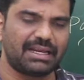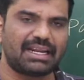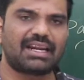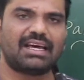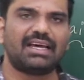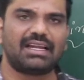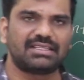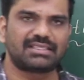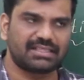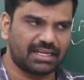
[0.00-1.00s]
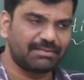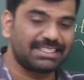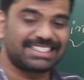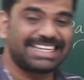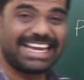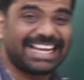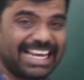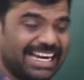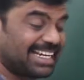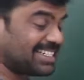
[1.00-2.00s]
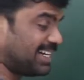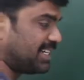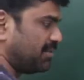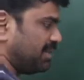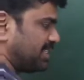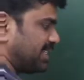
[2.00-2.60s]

minerals. That means taken. Extracted means